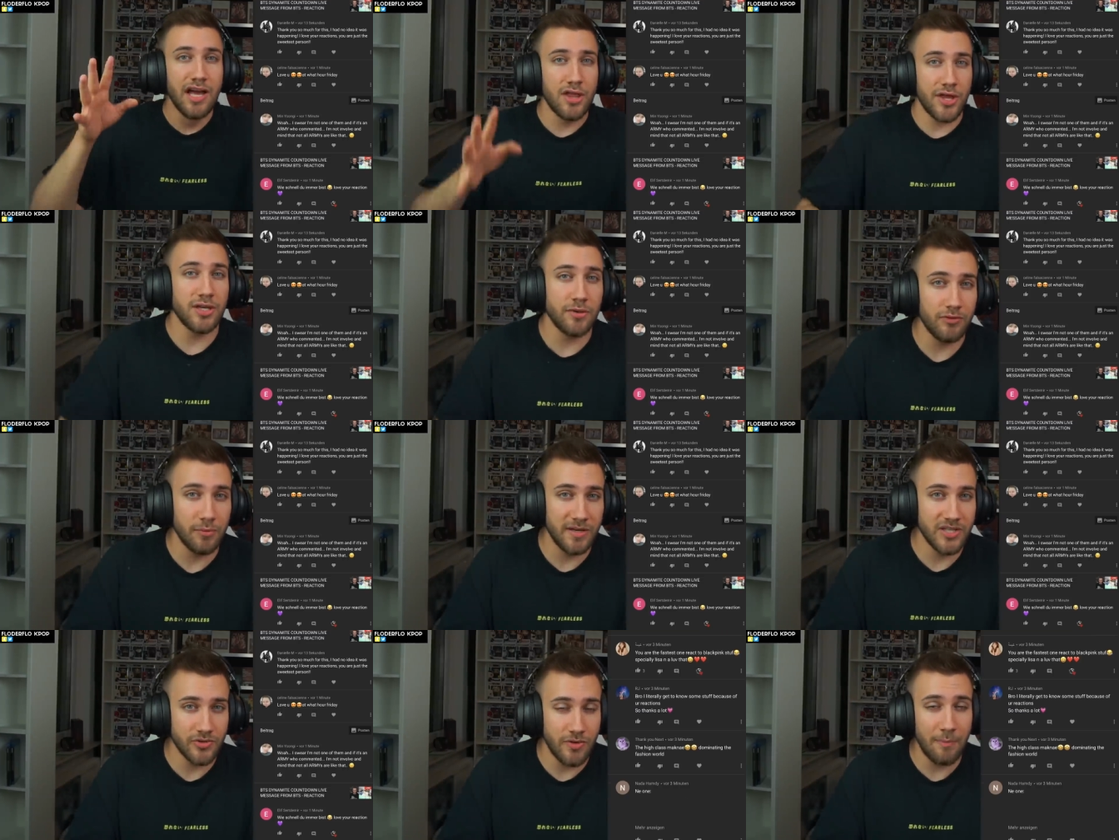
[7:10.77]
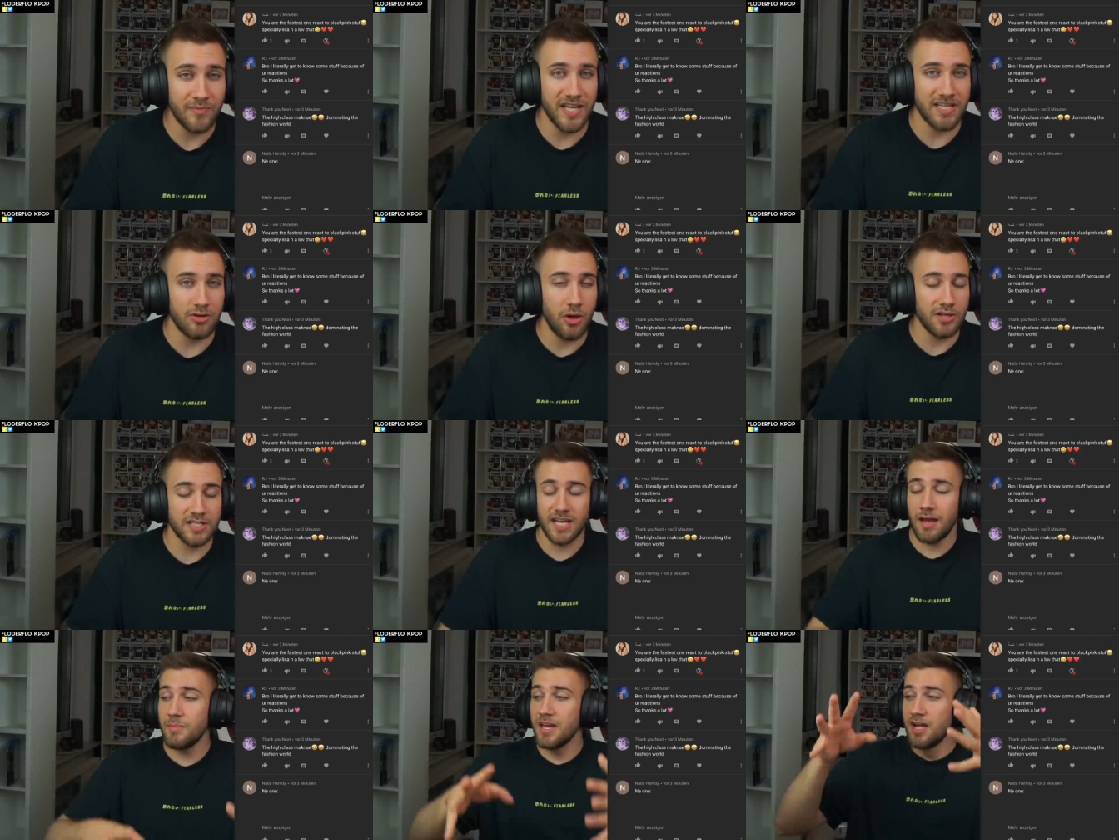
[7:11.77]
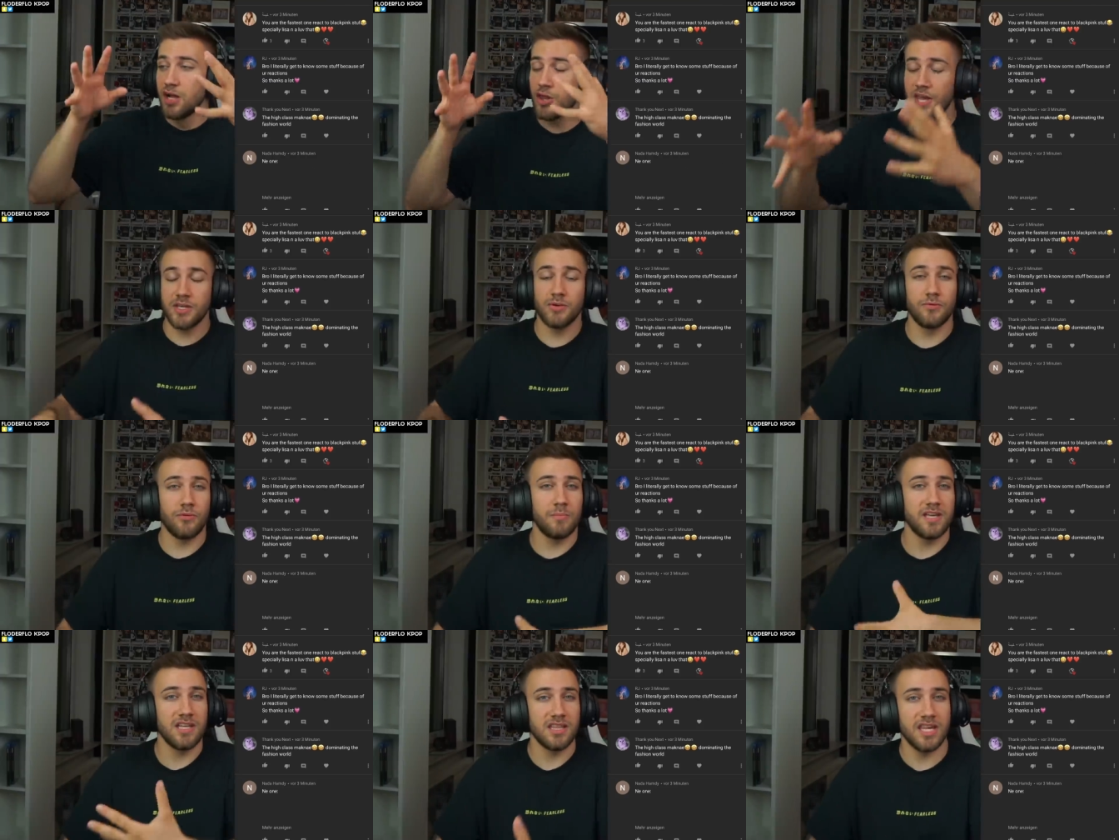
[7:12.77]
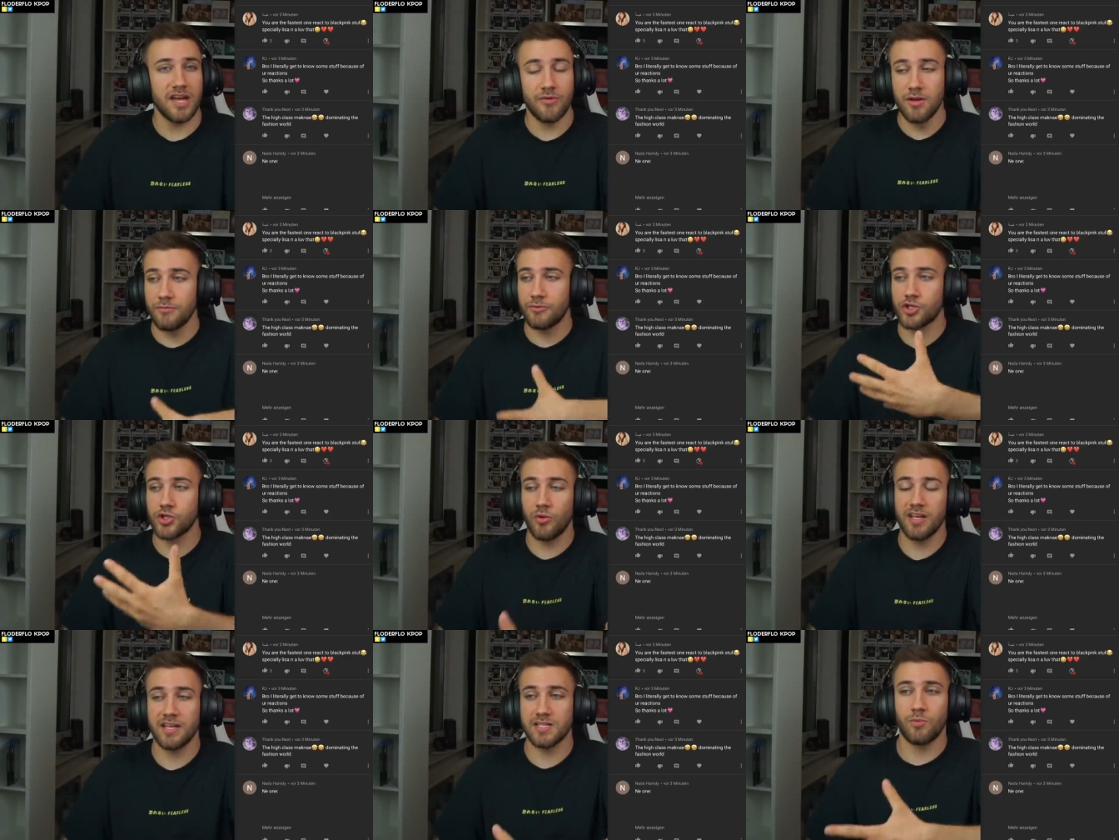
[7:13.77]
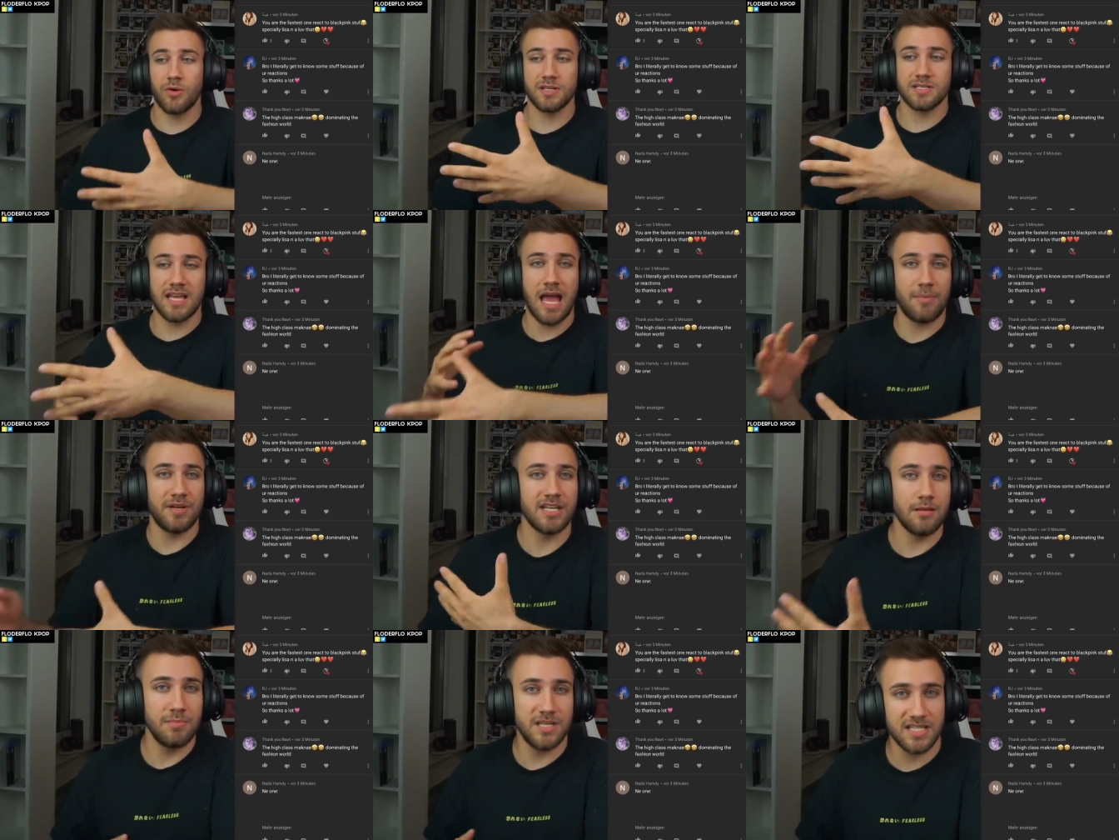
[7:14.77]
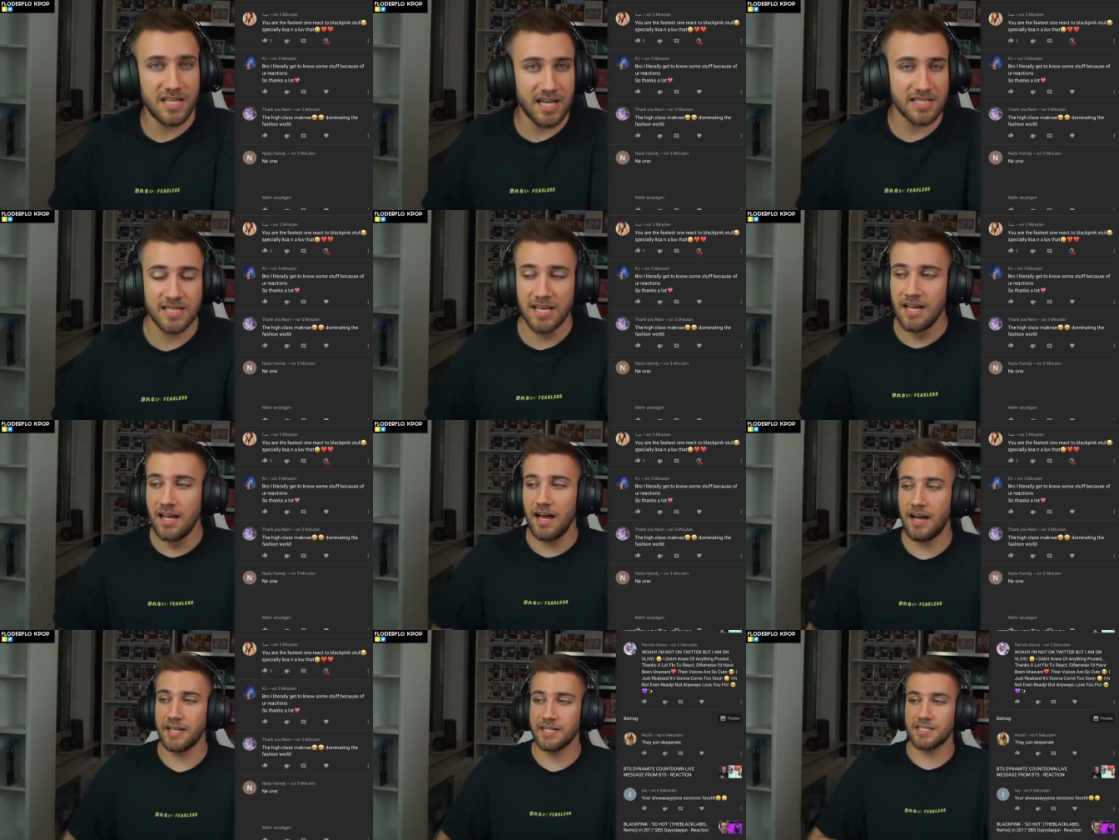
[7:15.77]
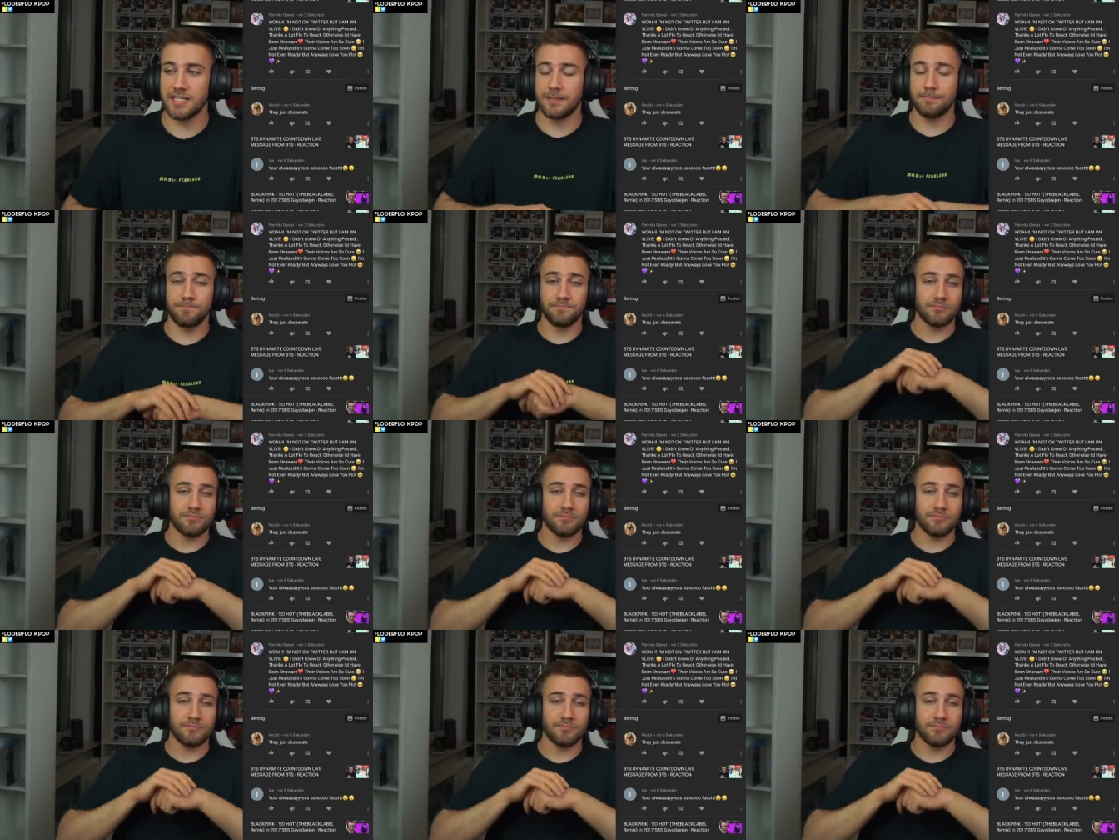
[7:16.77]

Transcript: Thank you for being so updated all the time. Thank you for being there, for showing us what is happening in BTS." And a